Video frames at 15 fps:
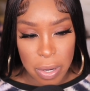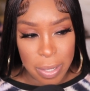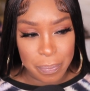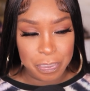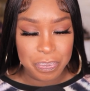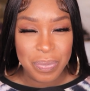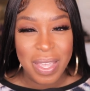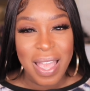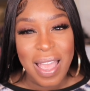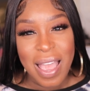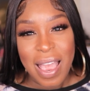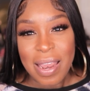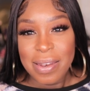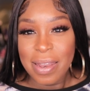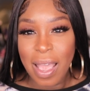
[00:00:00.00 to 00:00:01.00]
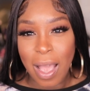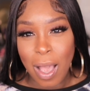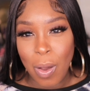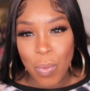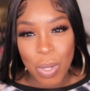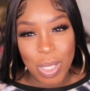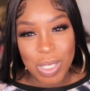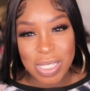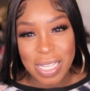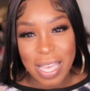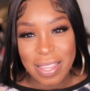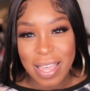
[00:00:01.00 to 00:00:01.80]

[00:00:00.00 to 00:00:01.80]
it. Now, I will say